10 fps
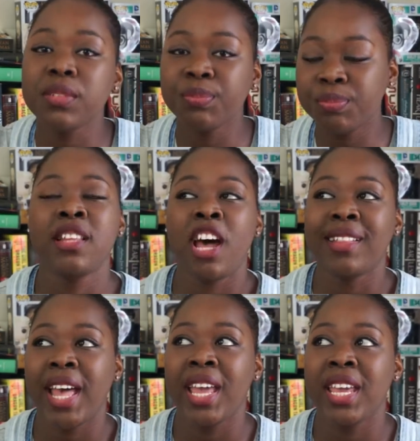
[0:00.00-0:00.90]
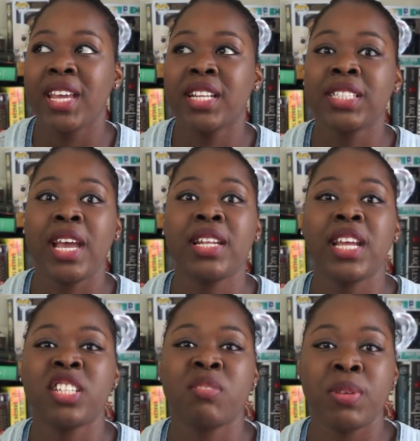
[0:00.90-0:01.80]
Not that he
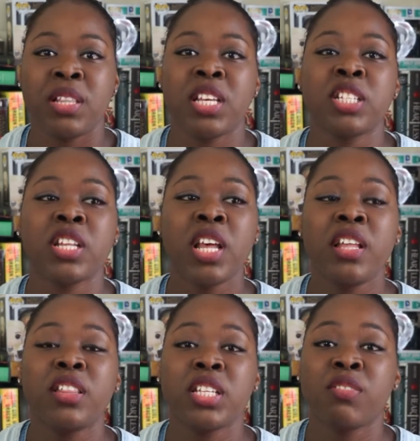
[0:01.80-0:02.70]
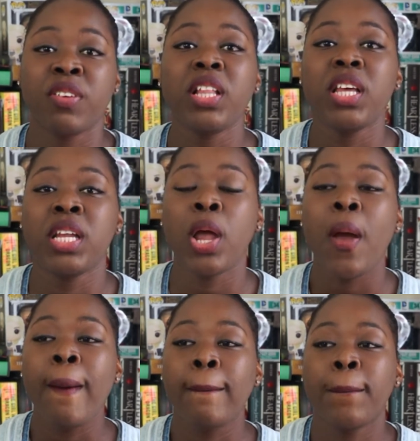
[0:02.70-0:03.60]
intended to be this villain,
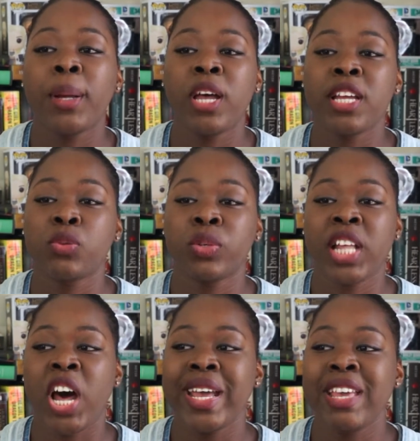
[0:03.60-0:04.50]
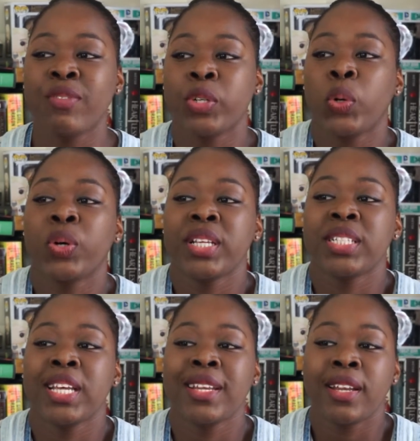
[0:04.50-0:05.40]
but without even
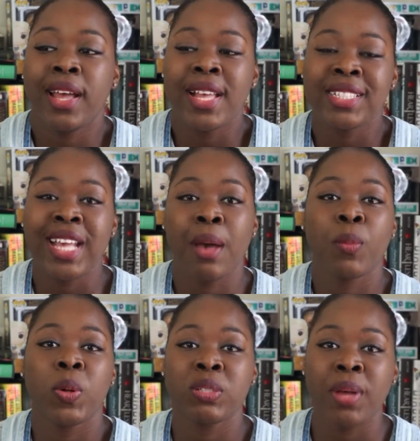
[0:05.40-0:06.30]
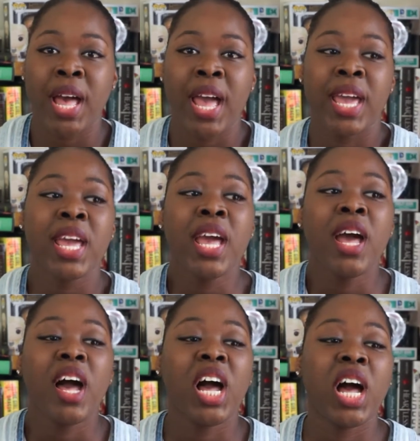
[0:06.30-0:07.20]
noticing as time goes by,
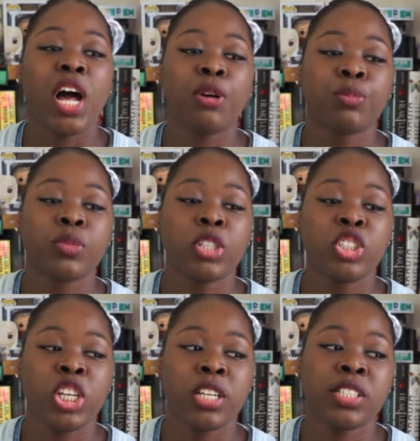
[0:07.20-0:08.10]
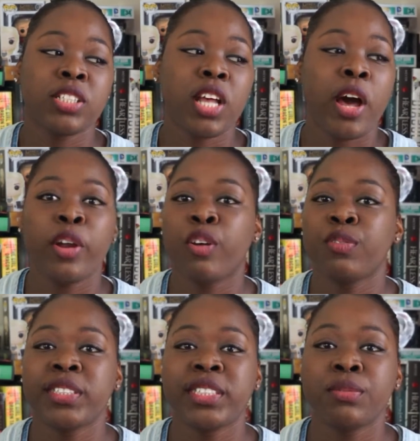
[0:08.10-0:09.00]
just out of
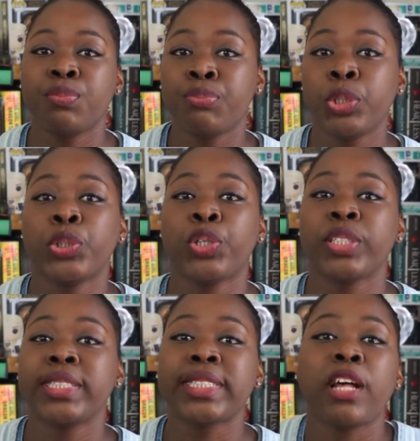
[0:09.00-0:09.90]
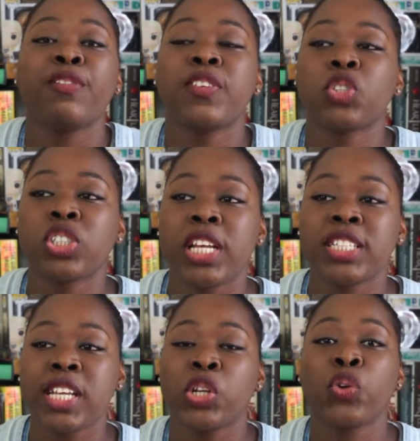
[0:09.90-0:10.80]
pure
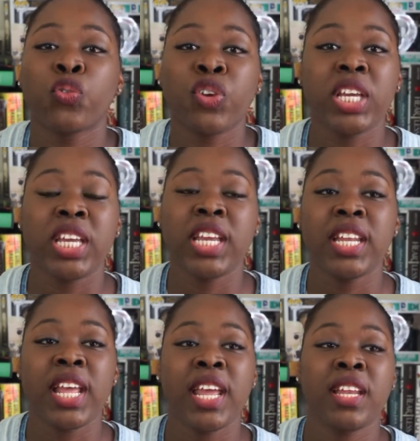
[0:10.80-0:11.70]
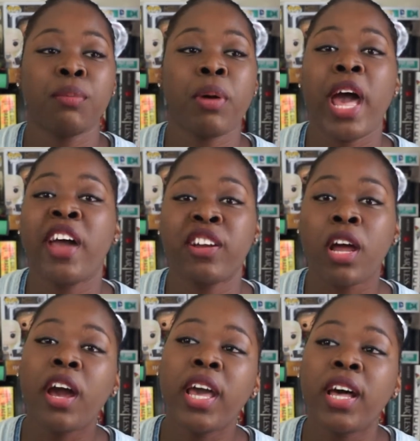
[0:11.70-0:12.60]
selfishness and greed and
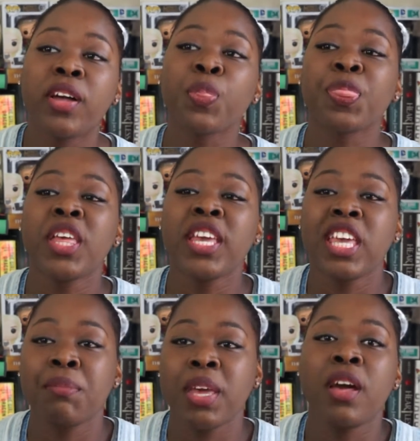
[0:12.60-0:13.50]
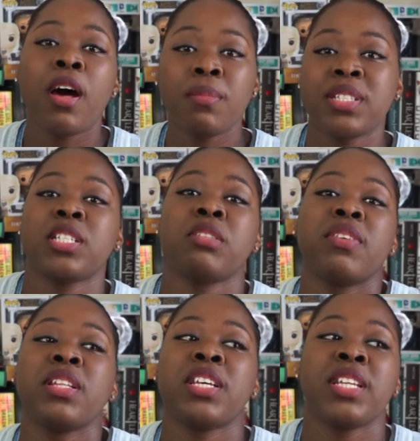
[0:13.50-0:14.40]
paranoia, he becomes this
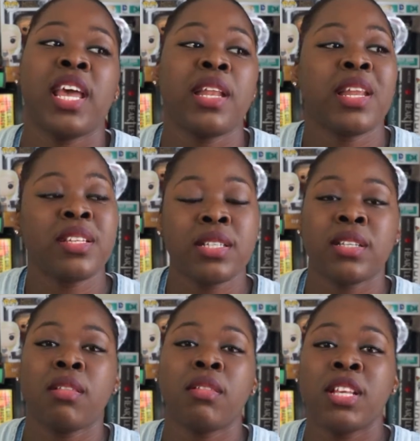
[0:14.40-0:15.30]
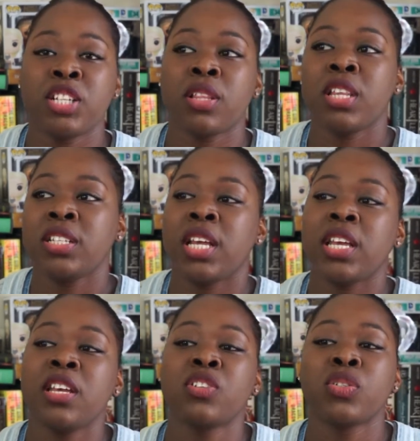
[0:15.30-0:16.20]
villain, and these are the things that
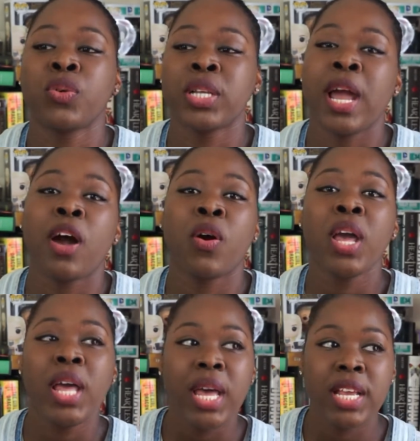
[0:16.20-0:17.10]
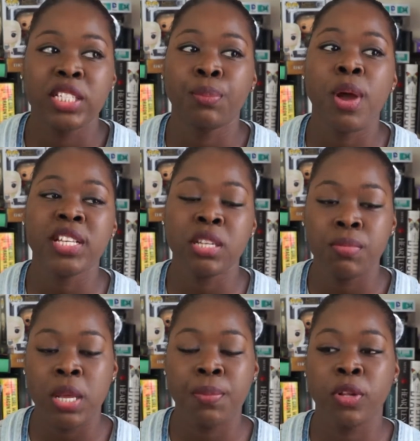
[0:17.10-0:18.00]
he's doing now. He's oppressing
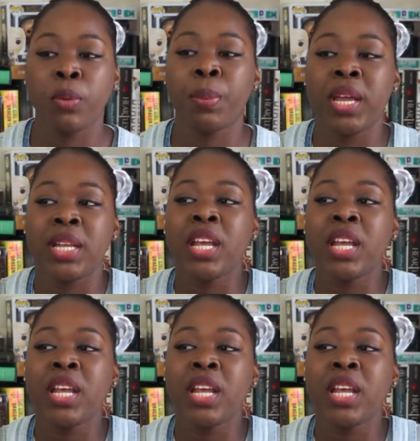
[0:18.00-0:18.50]
people, but